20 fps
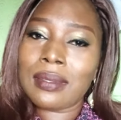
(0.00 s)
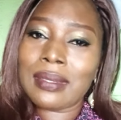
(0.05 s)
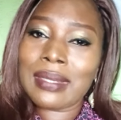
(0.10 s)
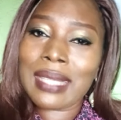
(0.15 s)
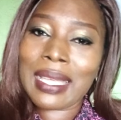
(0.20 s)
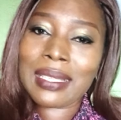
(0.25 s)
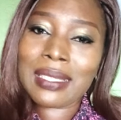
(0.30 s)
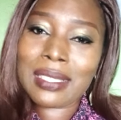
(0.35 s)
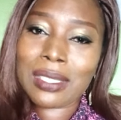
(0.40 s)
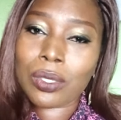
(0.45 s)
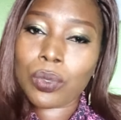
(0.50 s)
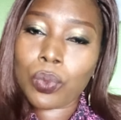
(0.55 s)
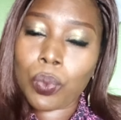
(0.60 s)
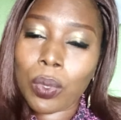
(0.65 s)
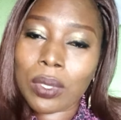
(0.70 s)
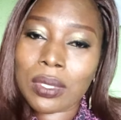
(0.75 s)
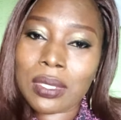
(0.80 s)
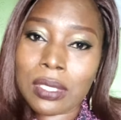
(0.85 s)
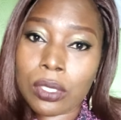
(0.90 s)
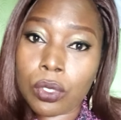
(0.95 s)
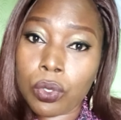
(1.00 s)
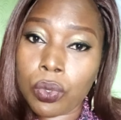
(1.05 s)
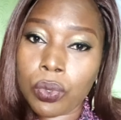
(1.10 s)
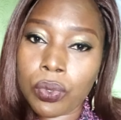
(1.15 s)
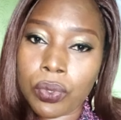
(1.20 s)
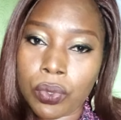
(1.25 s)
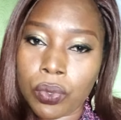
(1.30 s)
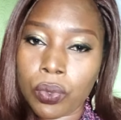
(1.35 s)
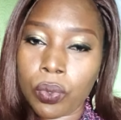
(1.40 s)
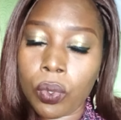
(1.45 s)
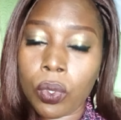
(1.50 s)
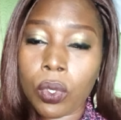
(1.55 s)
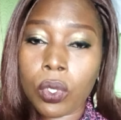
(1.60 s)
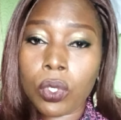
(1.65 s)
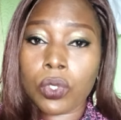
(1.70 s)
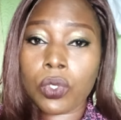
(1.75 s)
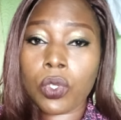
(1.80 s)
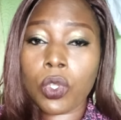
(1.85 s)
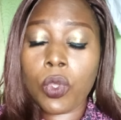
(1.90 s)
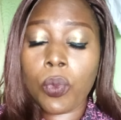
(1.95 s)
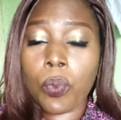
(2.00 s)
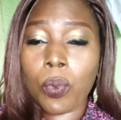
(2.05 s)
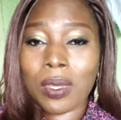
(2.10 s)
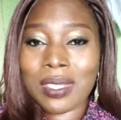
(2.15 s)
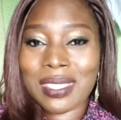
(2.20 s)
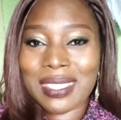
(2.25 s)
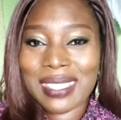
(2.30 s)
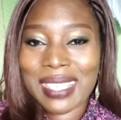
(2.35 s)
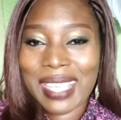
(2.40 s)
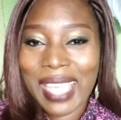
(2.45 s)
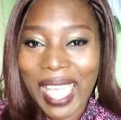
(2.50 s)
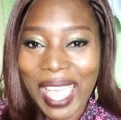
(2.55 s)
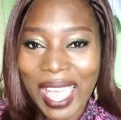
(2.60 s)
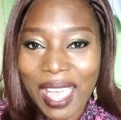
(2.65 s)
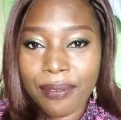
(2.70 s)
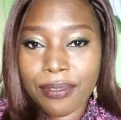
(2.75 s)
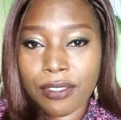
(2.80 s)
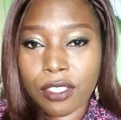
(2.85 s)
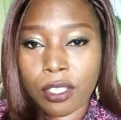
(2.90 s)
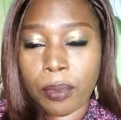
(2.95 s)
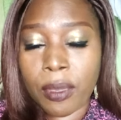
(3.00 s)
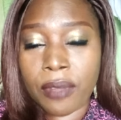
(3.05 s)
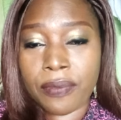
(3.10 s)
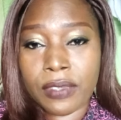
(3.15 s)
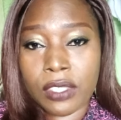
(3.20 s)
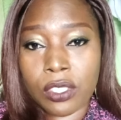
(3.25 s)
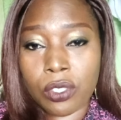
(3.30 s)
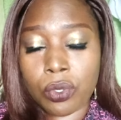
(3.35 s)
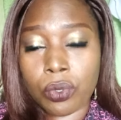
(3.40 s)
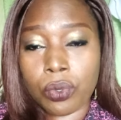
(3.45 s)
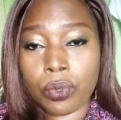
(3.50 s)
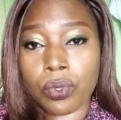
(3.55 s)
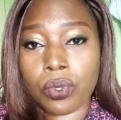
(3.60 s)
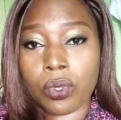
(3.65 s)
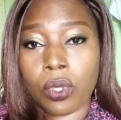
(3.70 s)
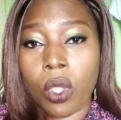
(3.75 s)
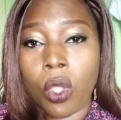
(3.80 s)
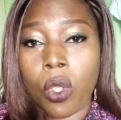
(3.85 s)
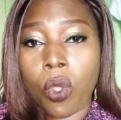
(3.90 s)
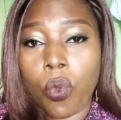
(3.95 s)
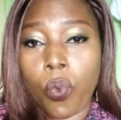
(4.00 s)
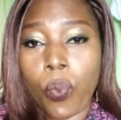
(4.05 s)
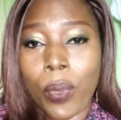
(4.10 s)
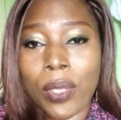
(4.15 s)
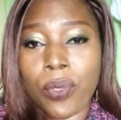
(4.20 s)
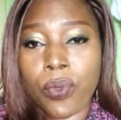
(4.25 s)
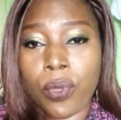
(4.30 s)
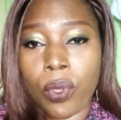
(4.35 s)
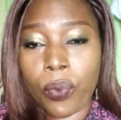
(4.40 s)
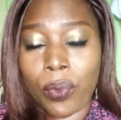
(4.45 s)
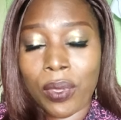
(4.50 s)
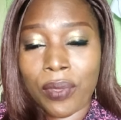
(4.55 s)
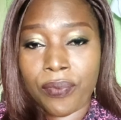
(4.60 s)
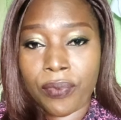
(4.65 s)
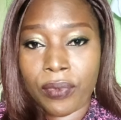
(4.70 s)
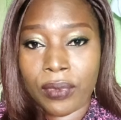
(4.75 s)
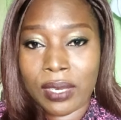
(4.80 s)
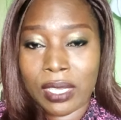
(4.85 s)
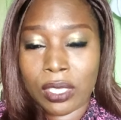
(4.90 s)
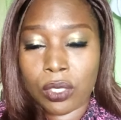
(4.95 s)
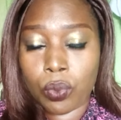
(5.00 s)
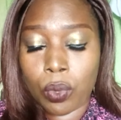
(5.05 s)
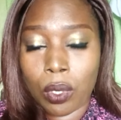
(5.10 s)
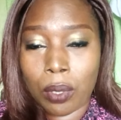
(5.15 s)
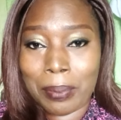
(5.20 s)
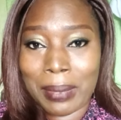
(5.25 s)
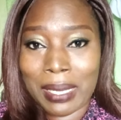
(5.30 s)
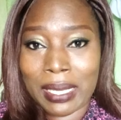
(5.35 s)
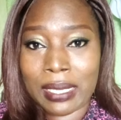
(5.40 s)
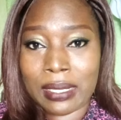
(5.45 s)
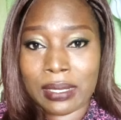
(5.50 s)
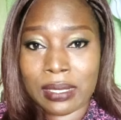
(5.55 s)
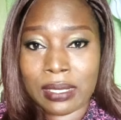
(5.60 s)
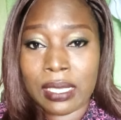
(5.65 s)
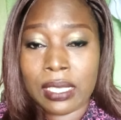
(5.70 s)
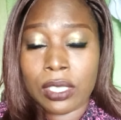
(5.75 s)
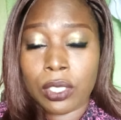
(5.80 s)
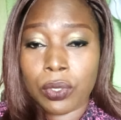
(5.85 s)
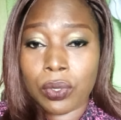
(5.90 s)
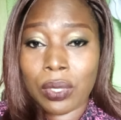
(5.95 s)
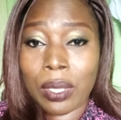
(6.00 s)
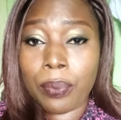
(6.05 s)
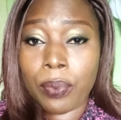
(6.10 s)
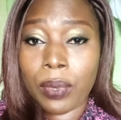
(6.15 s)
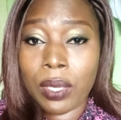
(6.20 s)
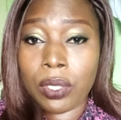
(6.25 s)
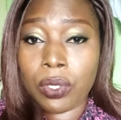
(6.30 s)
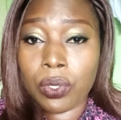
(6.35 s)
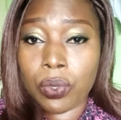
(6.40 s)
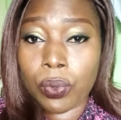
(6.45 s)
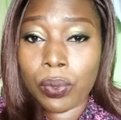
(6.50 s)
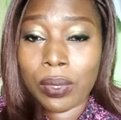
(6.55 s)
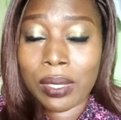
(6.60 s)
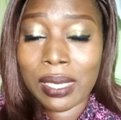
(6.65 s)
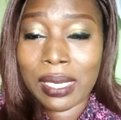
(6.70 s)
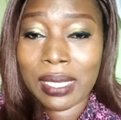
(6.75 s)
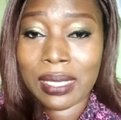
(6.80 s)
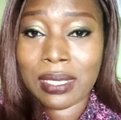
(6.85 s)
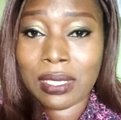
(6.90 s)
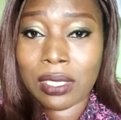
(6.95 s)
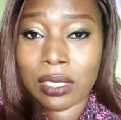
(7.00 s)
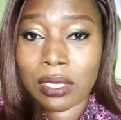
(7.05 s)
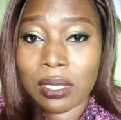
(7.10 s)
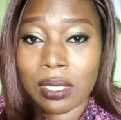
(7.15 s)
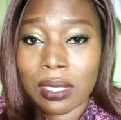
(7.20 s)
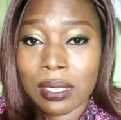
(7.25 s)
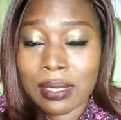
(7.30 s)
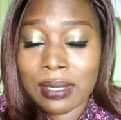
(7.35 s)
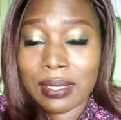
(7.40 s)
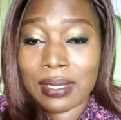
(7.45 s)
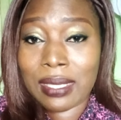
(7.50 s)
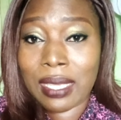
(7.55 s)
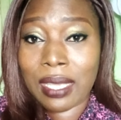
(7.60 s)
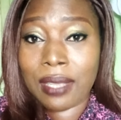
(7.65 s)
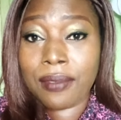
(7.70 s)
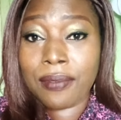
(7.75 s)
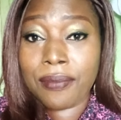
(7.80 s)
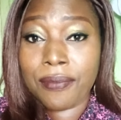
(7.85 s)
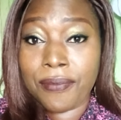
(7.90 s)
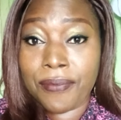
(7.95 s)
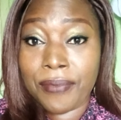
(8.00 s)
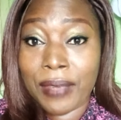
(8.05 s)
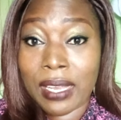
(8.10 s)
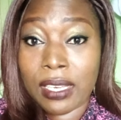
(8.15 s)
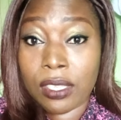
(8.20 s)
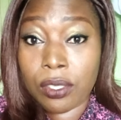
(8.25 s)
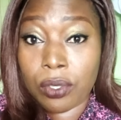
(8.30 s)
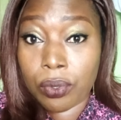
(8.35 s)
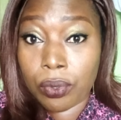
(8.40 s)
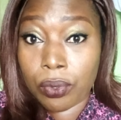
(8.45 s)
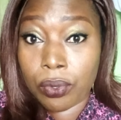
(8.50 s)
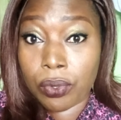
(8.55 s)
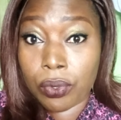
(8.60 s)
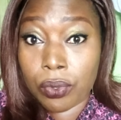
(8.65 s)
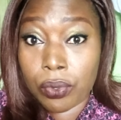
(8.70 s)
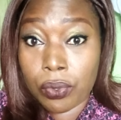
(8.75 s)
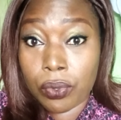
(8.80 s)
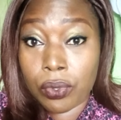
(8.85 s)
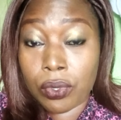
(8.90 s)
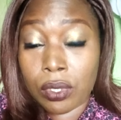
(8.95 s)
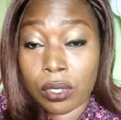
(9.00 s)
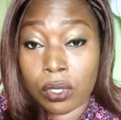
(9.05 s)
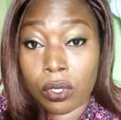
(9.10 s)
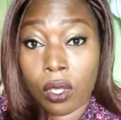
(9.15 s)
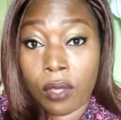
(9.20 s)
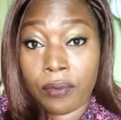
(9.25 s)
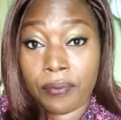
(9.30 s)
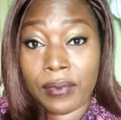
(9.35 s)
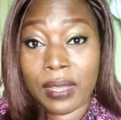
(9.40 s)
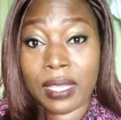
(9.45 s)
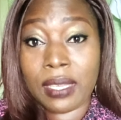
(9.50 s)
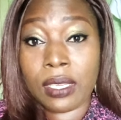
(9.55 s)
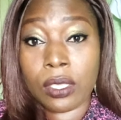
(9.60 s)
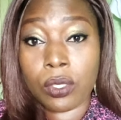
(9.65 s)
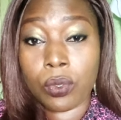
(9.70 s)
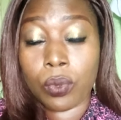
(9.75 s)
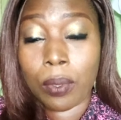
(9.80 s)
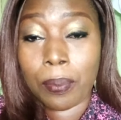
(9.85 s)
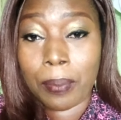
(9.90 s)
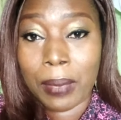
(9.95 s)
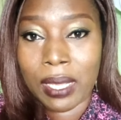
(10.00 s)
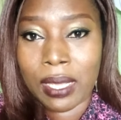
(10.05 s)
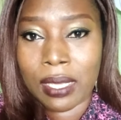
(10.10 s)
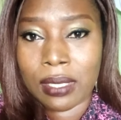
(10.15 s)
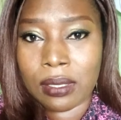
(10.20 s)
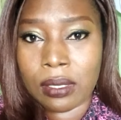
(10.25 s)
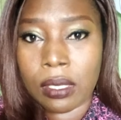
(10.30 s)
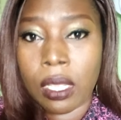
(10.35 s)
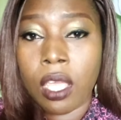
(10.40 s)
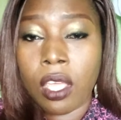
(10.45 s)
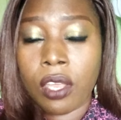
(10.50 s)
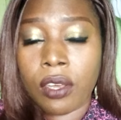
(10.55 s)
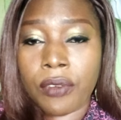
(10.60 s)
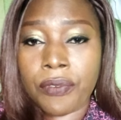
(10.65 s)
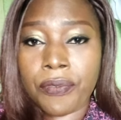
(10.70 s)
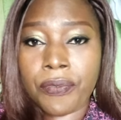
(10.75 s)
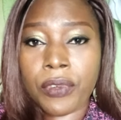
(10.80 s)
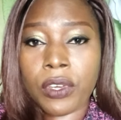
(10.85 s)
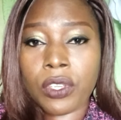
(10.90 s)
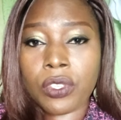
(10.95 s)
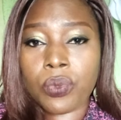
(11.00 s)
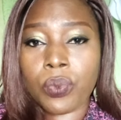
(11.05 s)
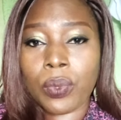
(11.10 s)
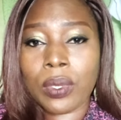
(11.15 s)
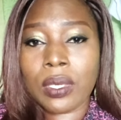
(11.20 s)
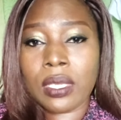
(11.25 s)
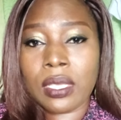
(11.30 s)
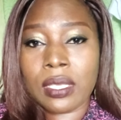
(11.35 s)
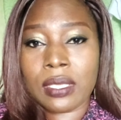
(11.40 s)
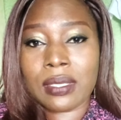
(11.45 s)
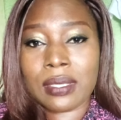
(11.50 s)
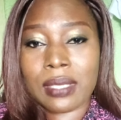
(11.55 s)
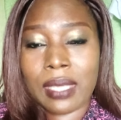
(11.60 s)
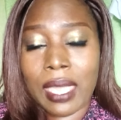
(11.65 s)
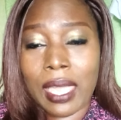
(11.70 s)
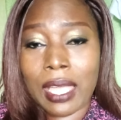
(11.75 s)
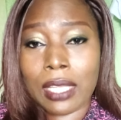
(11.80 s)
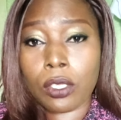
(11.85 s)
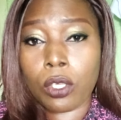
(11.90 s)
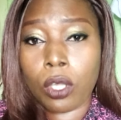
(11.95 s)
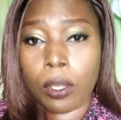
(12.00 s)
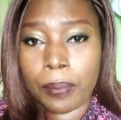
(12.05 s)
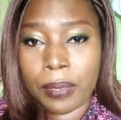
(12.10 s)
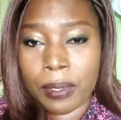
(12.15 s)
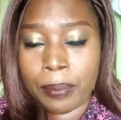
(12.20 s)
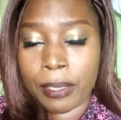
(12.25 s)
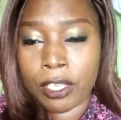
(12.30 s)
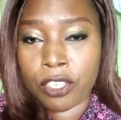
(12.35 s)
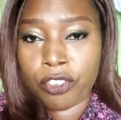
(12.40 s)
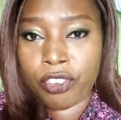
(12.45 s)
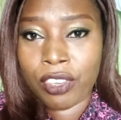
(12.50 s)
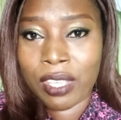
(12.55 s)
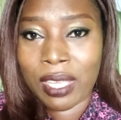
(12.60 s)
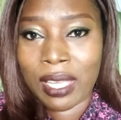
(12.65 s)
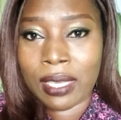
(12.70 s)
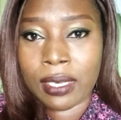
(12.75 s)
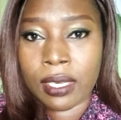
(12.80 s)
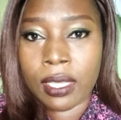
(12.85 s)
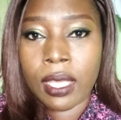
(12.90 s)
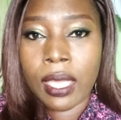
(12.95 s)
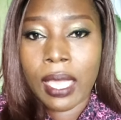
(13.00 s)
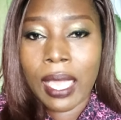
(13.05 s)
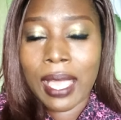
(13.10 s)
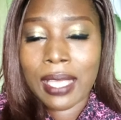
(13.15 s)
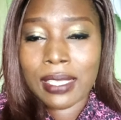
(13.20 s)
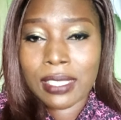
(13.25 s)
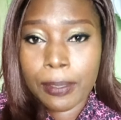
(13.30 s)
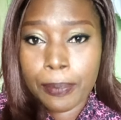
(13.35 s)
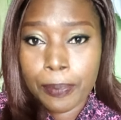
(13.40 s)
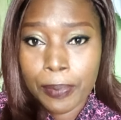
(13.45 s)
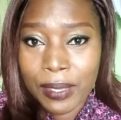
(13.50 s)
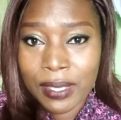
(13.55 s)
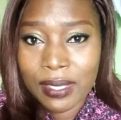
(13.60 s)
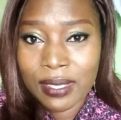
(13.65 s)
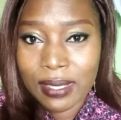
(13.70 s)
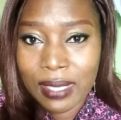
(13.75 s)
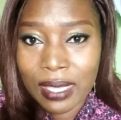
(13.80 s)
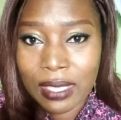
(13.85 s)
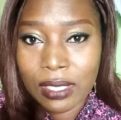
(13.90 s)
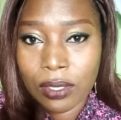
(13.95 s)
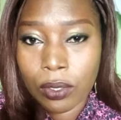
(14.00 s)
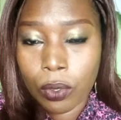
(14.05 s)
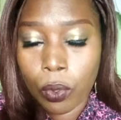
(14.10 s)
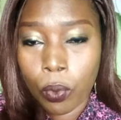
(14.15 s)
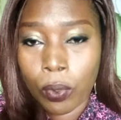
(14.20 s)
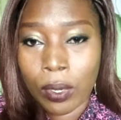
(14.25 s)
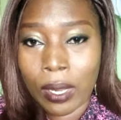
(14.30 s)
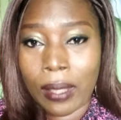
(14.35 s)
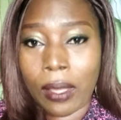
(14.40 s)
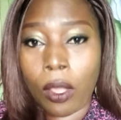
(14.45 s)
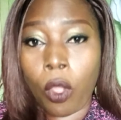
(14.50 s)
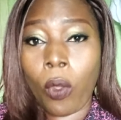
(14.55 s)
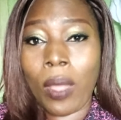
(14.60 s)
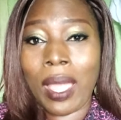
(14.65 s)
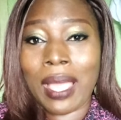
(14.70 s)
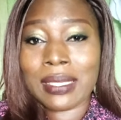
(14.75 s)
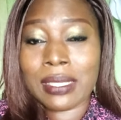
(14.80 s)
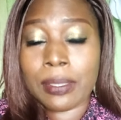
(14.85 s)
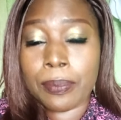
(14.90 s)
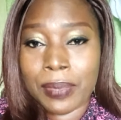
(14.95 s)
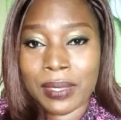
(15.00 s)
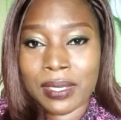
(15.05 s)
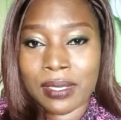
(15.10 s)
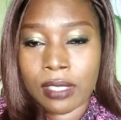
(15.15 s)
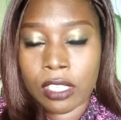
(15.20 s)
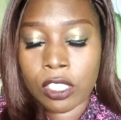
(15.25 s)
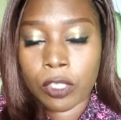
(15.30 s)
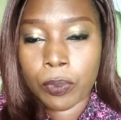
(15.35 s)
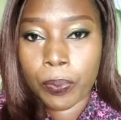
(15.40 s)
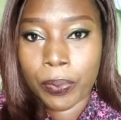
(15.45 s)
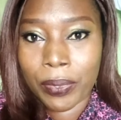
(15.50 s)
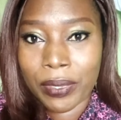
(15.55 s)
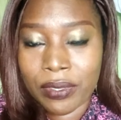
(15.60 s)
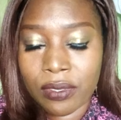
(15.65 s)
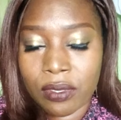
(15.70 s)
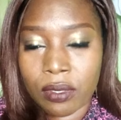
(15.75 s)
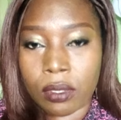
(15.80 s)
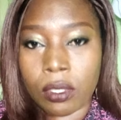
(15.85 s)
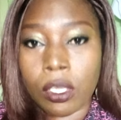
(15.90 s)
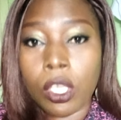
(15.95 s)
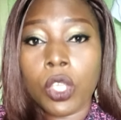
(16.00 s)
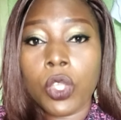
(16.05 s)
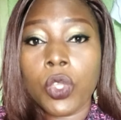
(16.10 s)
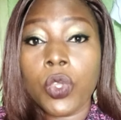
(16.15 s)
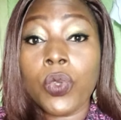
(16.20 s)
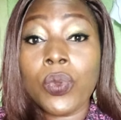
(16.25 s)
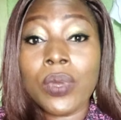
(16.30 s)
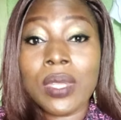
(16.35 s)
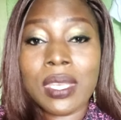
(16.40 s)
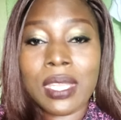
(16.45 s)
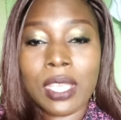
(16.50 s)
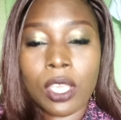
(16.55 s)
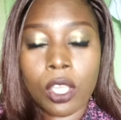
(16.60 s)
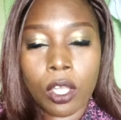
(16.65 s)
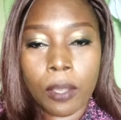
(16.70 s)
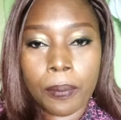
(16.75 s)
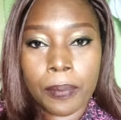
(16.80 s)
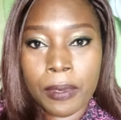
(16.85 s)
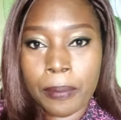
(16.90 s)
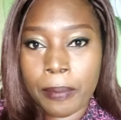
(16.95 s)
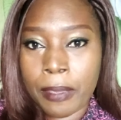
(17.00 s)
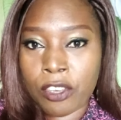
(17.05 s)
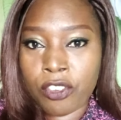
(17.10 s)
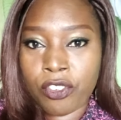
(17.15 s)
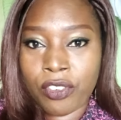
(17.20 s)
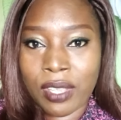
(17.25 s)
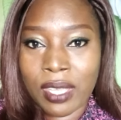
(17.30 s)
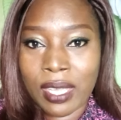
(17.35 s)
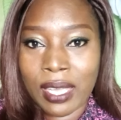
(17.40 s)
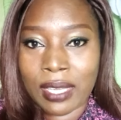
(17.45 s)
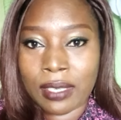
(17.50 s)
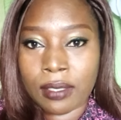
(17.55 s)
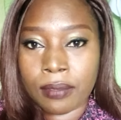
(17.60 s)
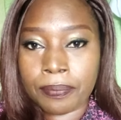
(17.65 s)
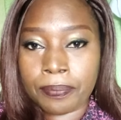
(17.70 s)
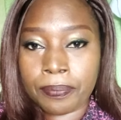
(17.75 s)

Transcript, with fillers: that is what the tools do so you must have some of these tools when you're going for network marketing so i'm going to list 10 valid tools to use in offline network marketing. The first one is card, complimentary card. As a business owner or as a business person, you need a complimentary card.